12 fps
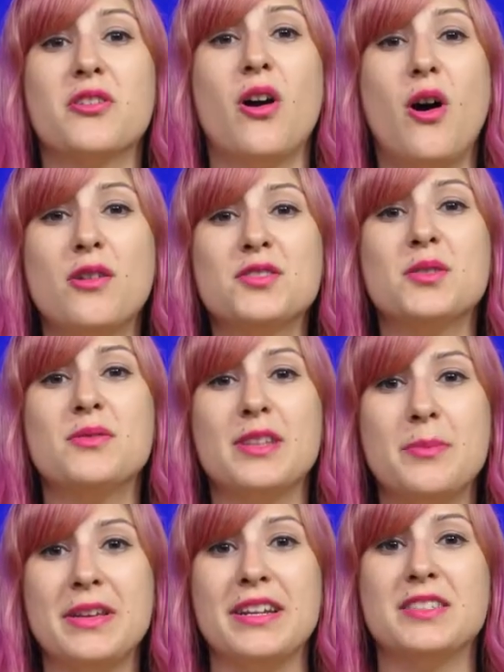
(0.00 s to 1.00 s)
are also
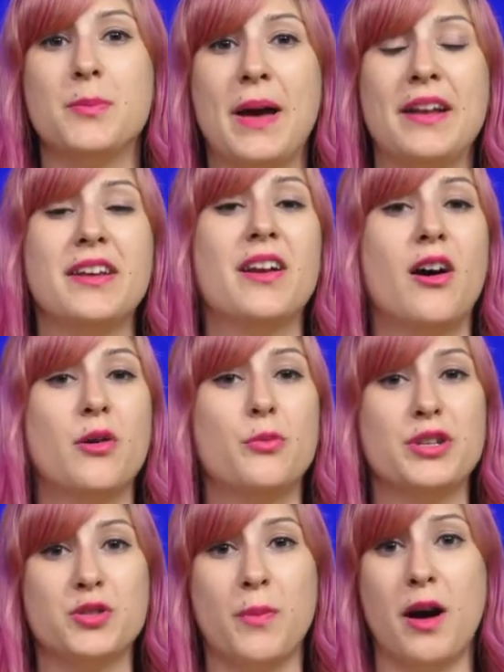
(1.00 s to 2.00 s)
limited depending on
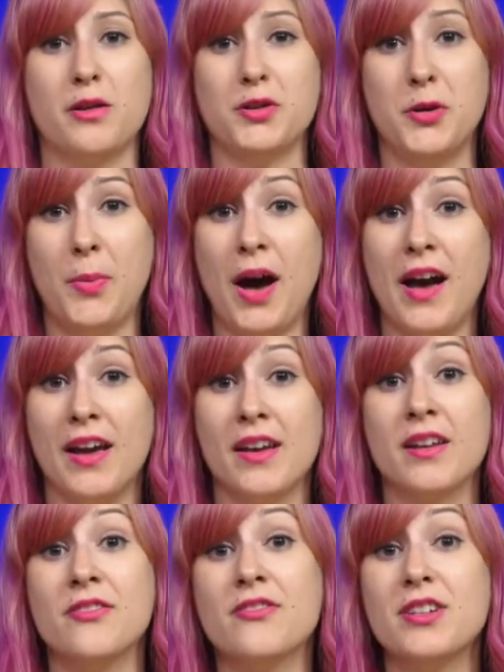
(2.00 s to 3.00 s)
which model you buy.
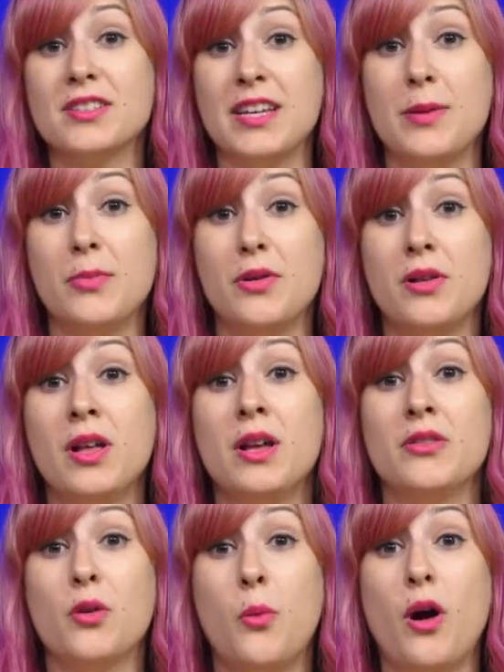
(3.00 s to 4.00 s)
For example,
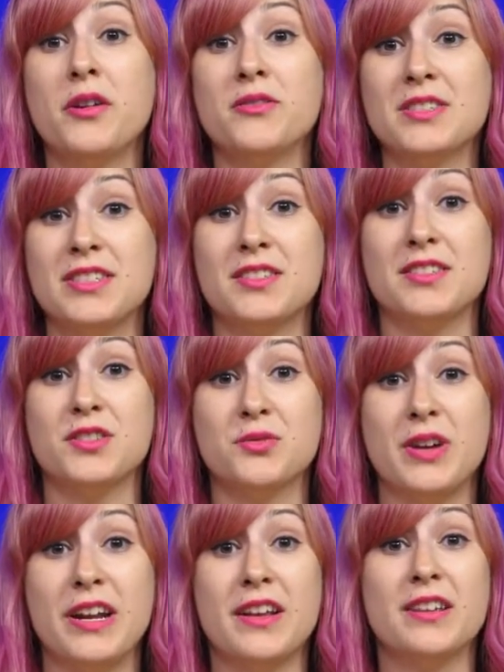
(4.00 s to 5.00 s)
the water resistance
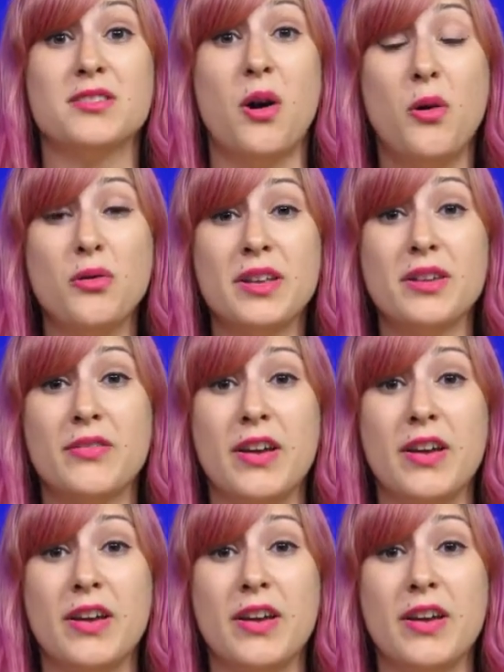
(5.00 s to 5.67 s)
rating is only